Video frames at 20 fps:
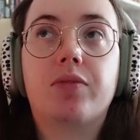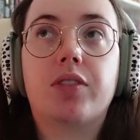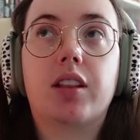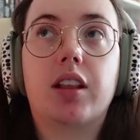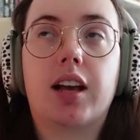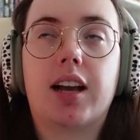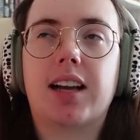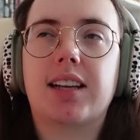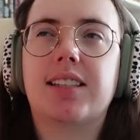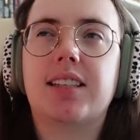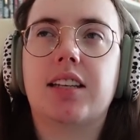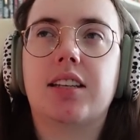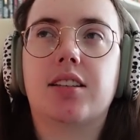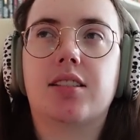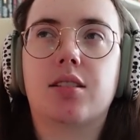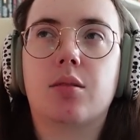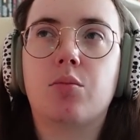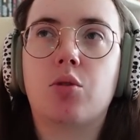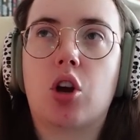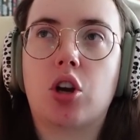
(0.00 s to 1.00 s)
like I said, to
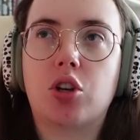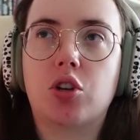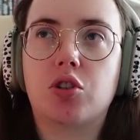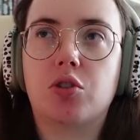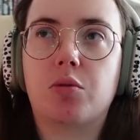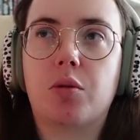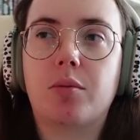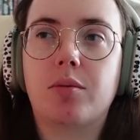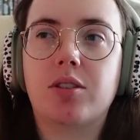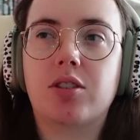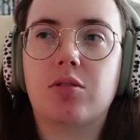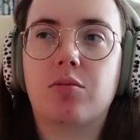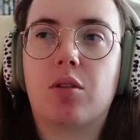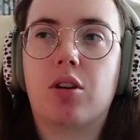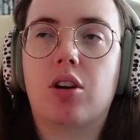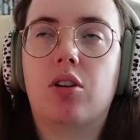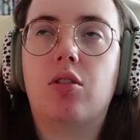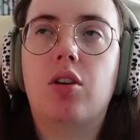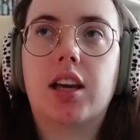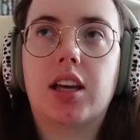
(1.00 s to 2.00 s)
some doctor's appointments
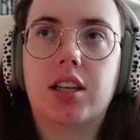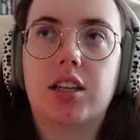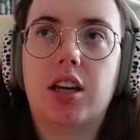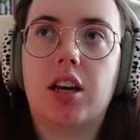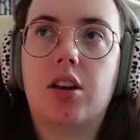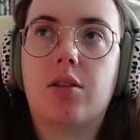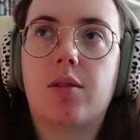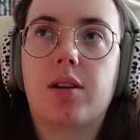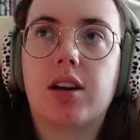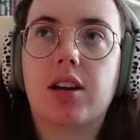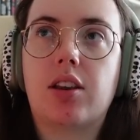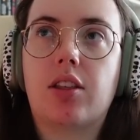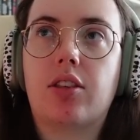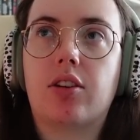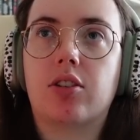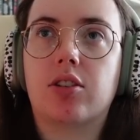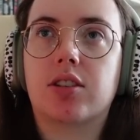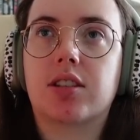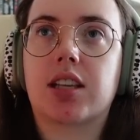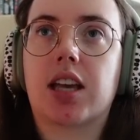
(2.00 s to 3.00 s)
tomorrow, continuing into
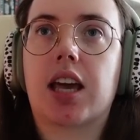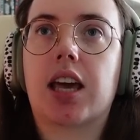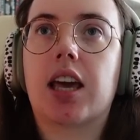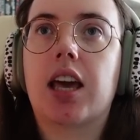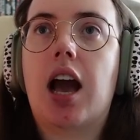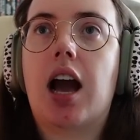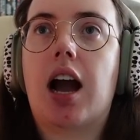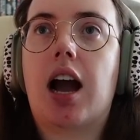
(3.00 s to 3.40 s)
Thursday.